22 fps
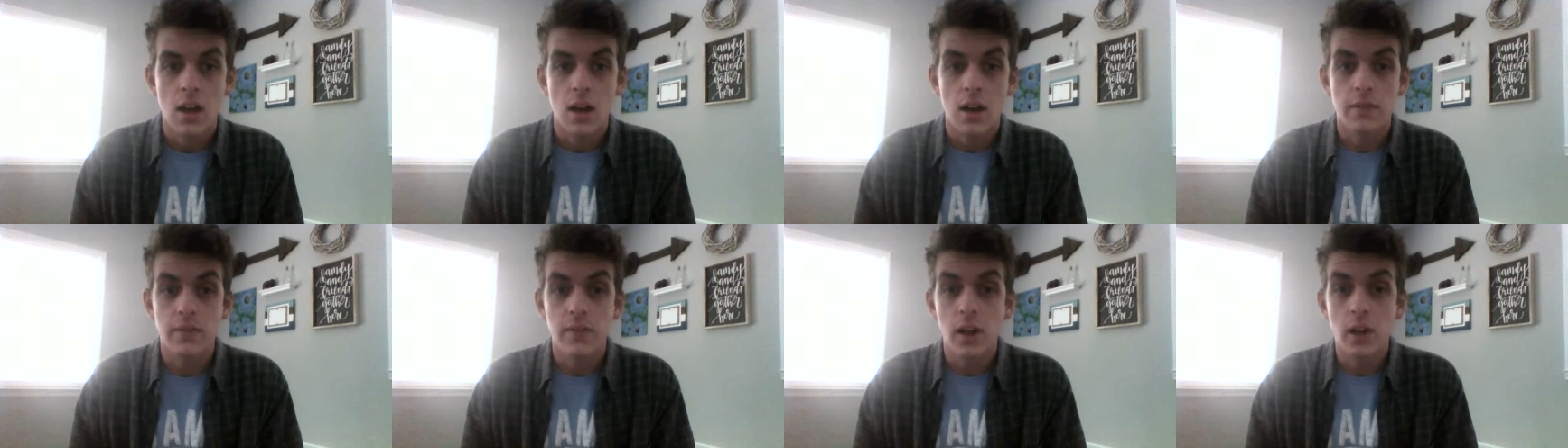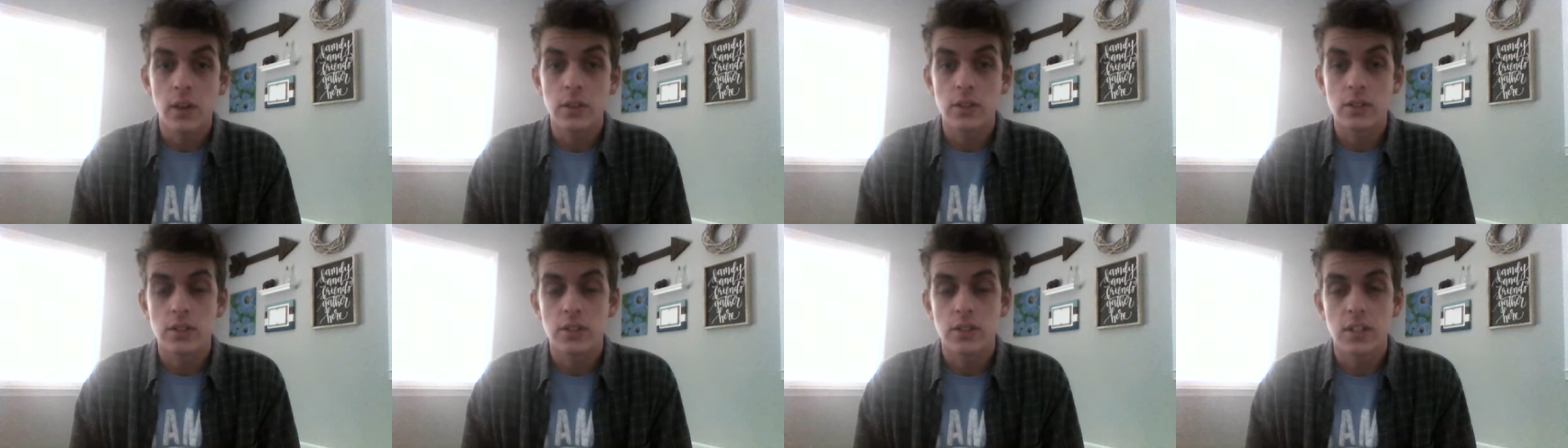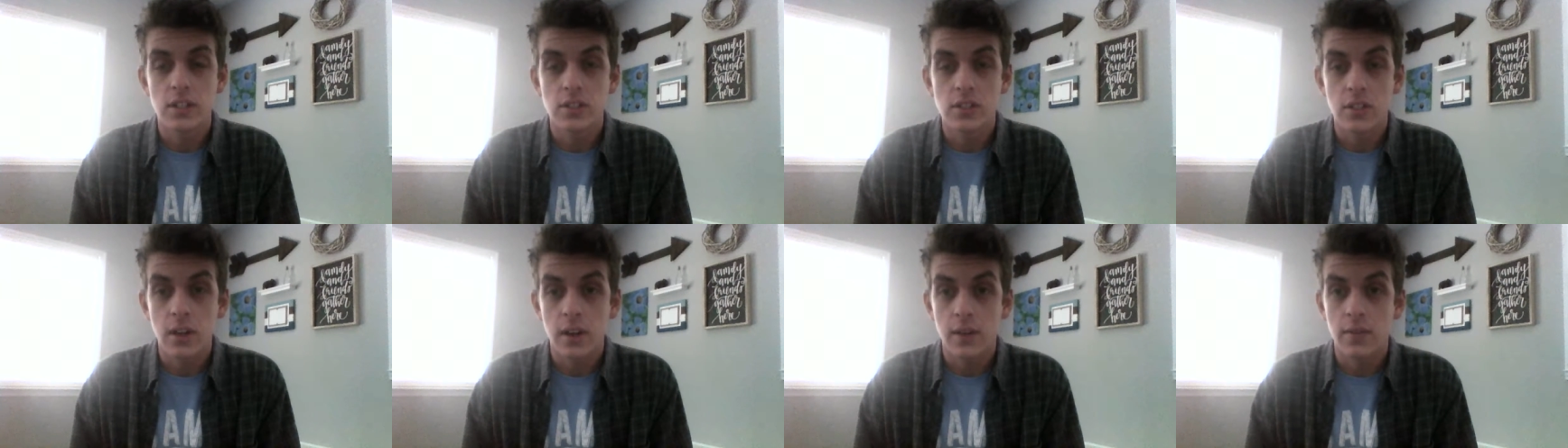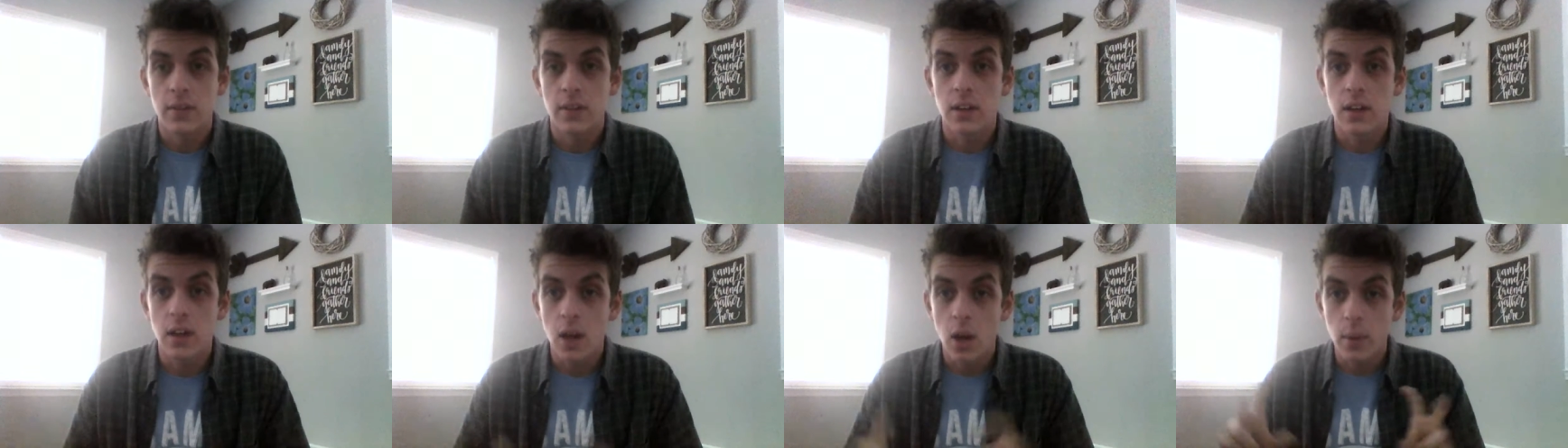uh, followed the tradition
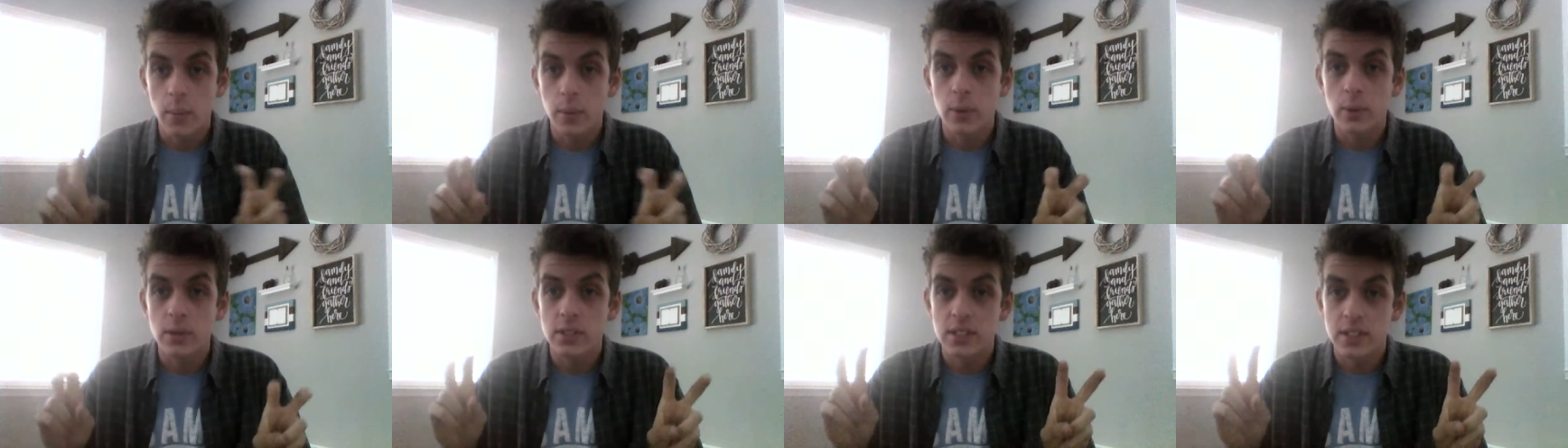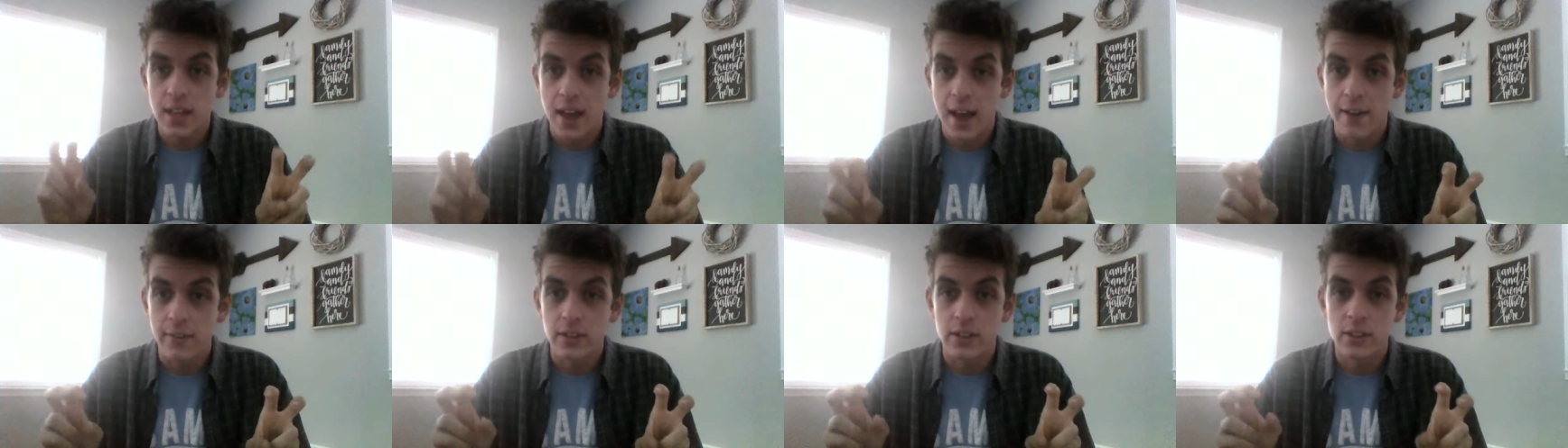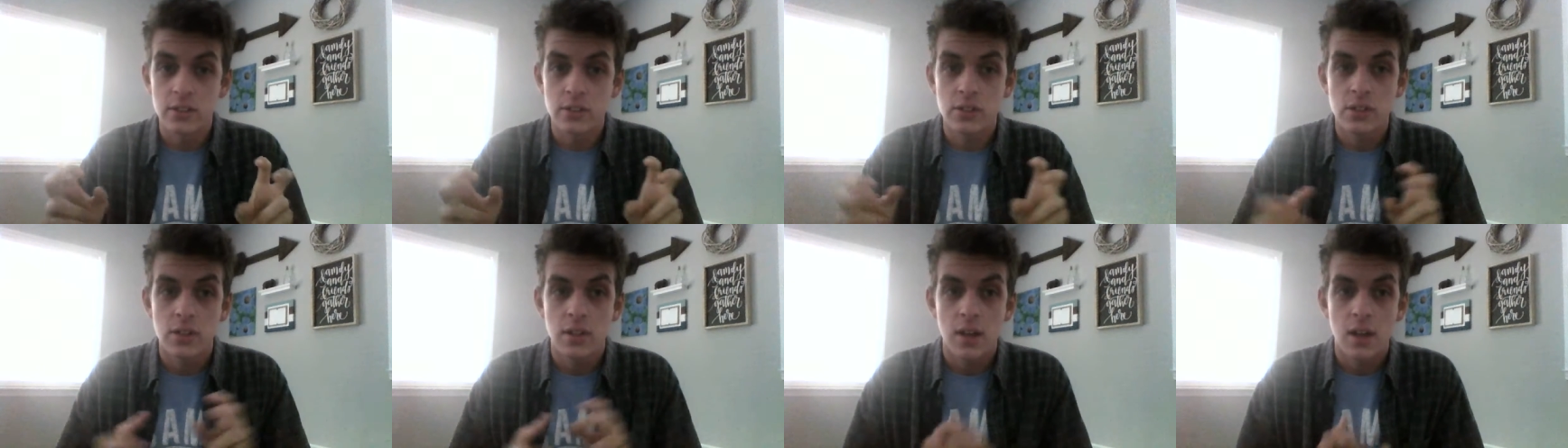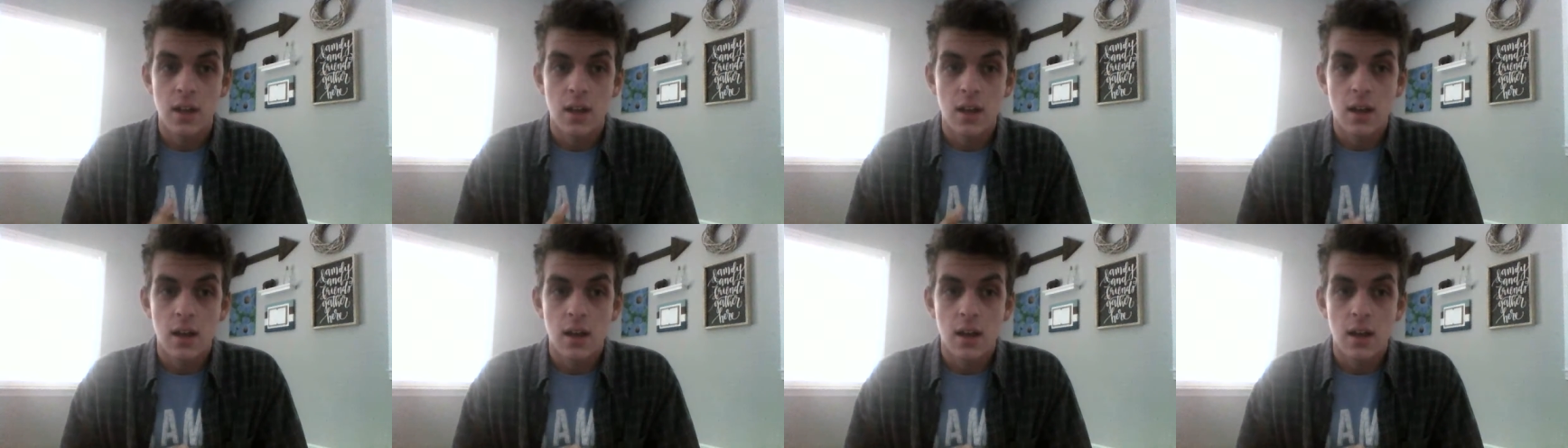of the noble savage.